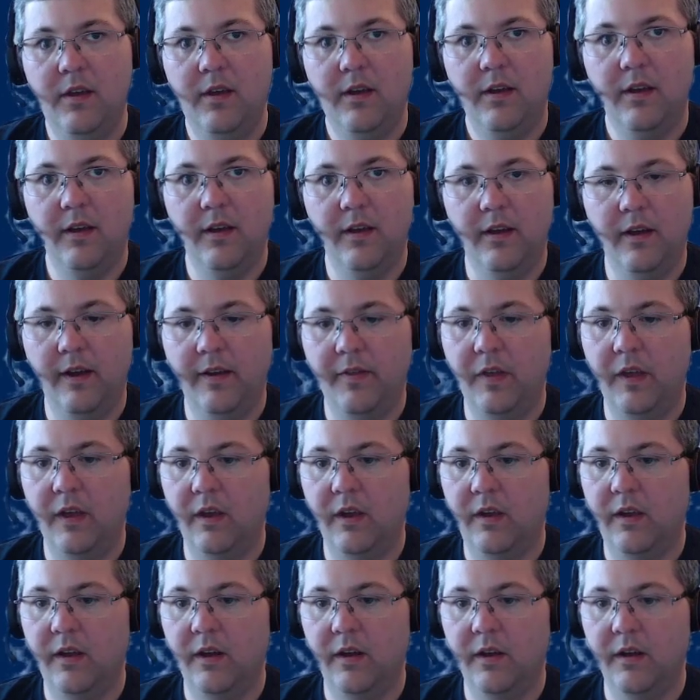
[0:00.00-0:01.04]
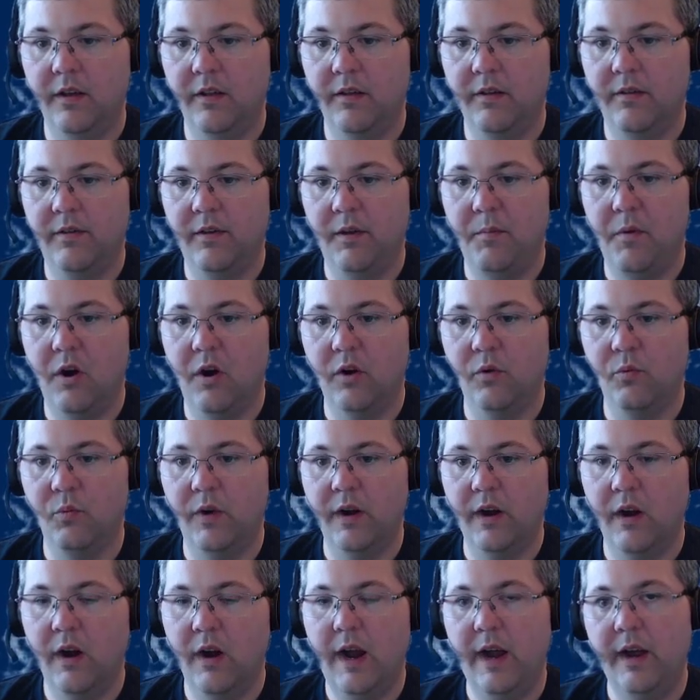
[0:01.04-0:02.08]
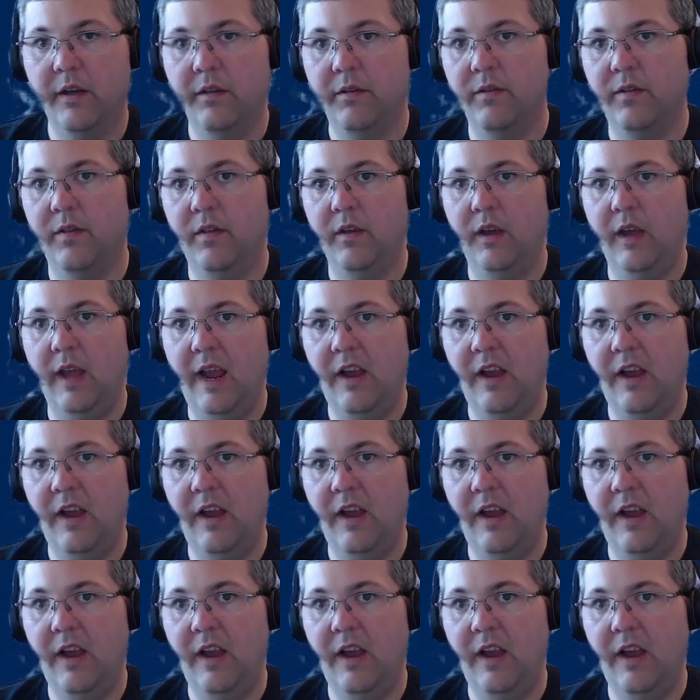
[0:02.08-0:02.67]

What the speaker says: I think some hardware has the